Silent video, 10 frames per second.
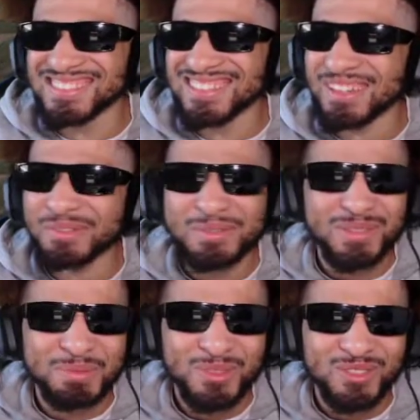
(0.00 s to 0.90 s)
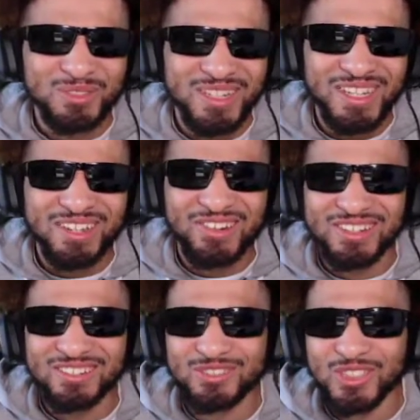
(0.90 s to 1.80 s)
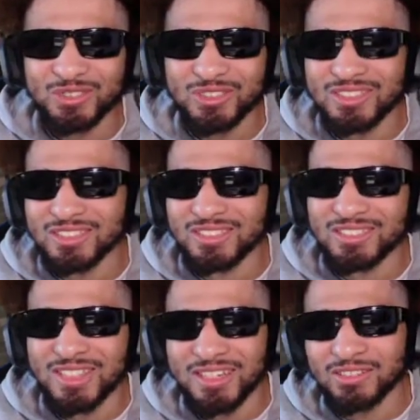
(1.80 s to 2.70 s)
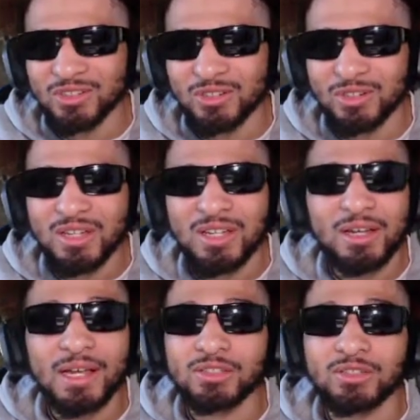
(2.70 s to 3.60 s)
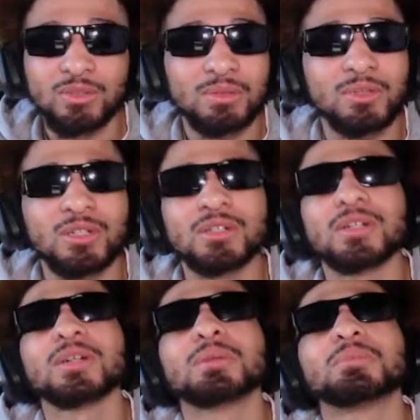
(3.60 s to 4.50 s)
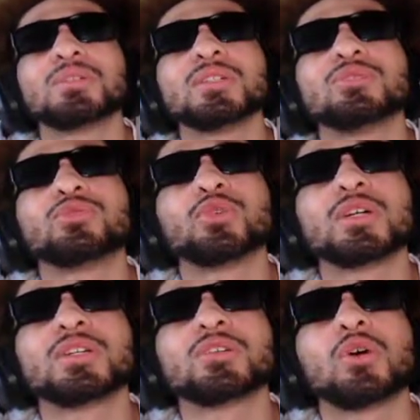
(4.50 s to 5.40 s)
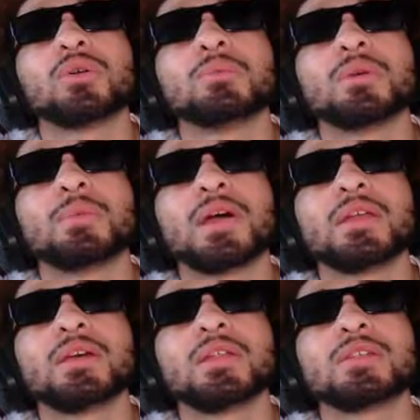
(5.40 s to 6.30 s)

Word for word: like what am I supposed to do? I can't crack no jokes. This is a sad song. I said, but please fool us, O M B Manny, and let